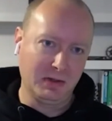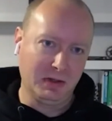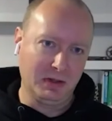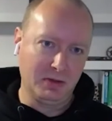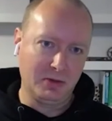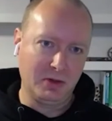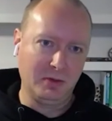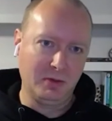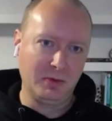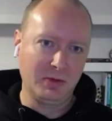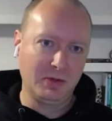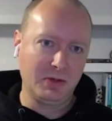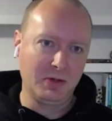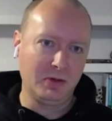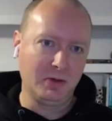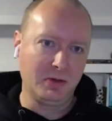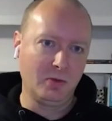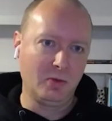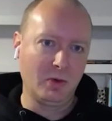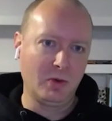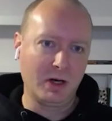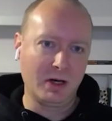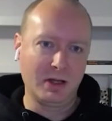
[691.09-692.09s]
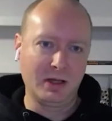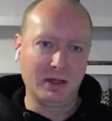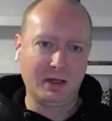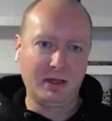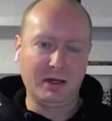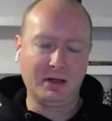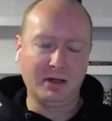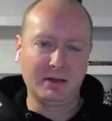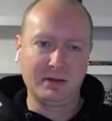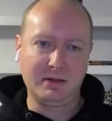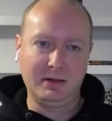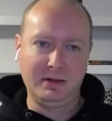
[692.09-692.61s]
troubleshoot where the
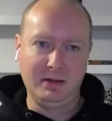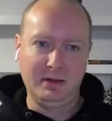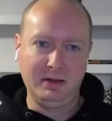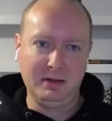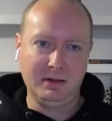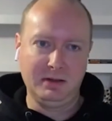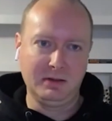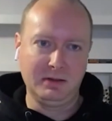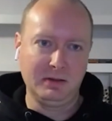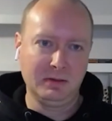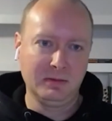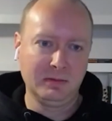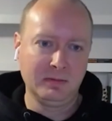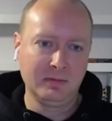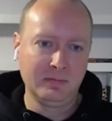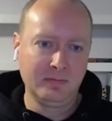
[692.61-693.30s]
cost is.